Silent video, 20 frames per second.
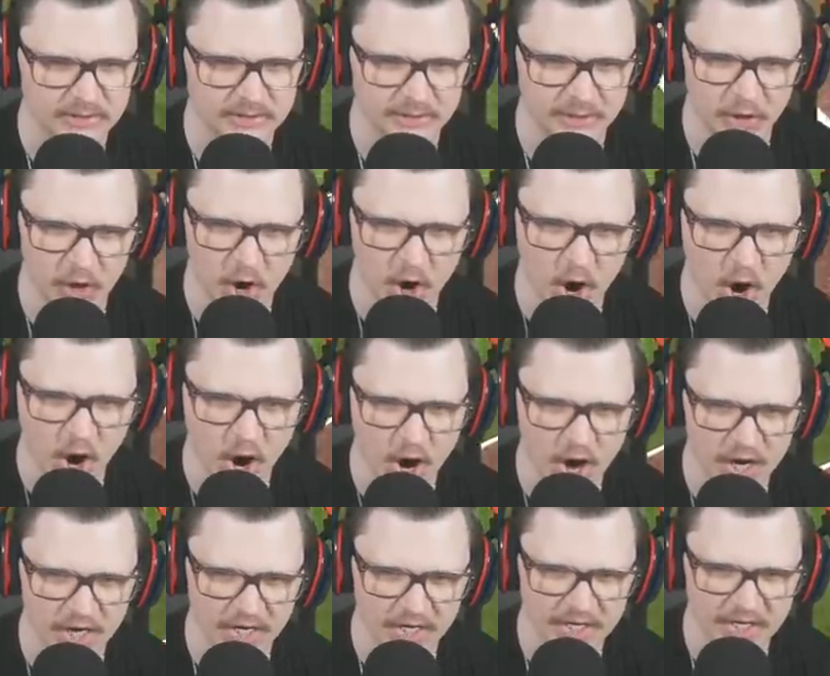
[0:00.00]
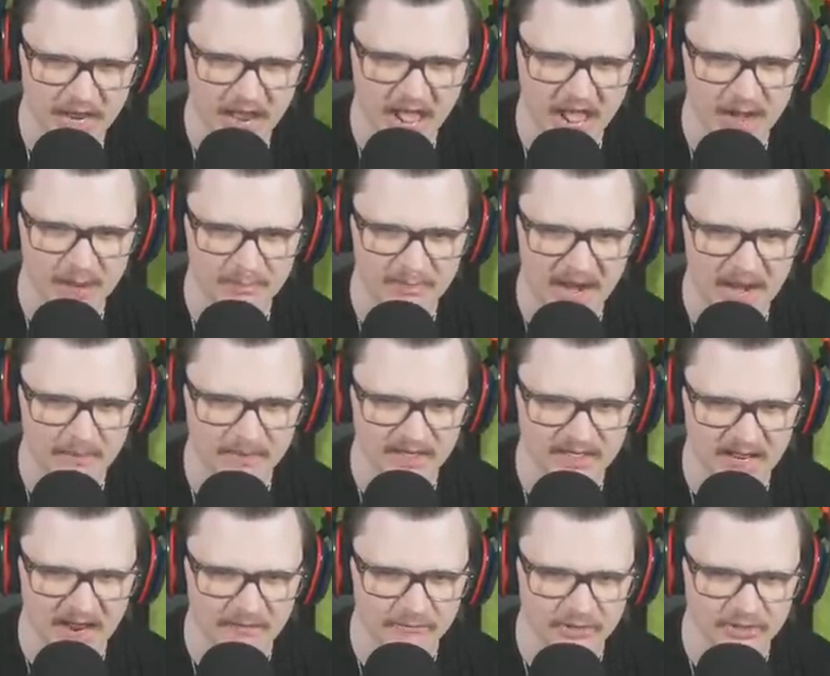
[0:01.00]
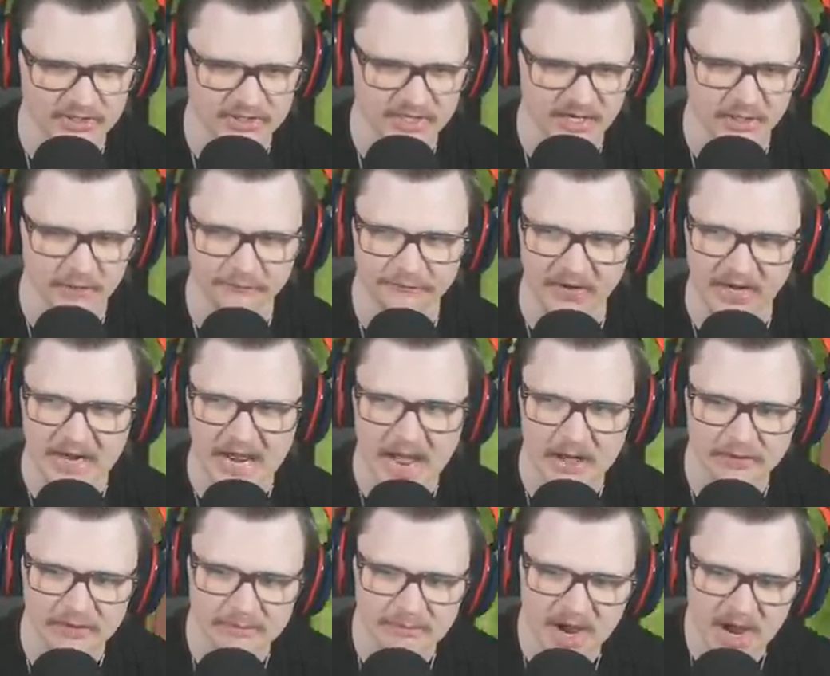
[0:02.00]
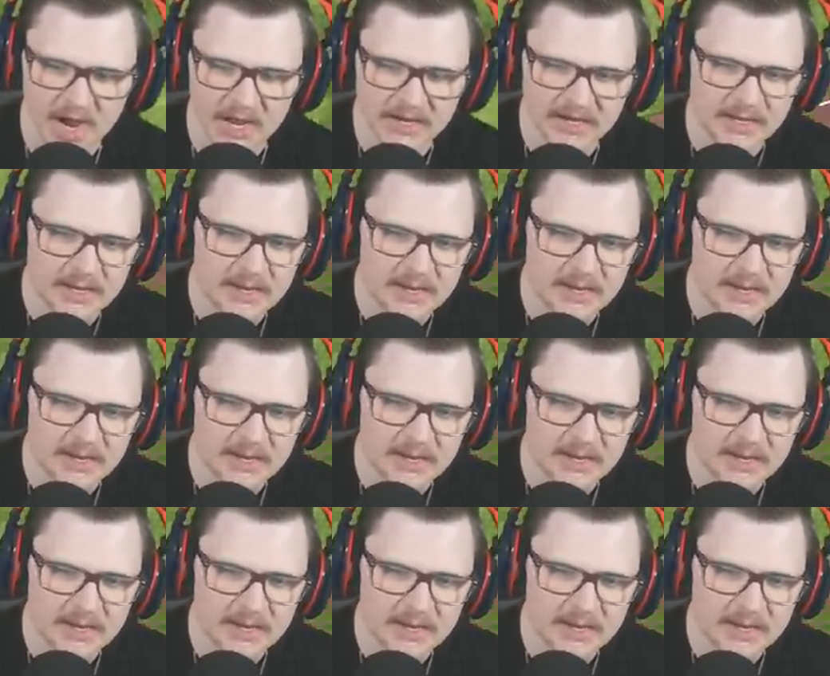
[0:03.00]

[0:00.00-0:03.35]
Good. At it, baby. Devers, get your feet out of the mud.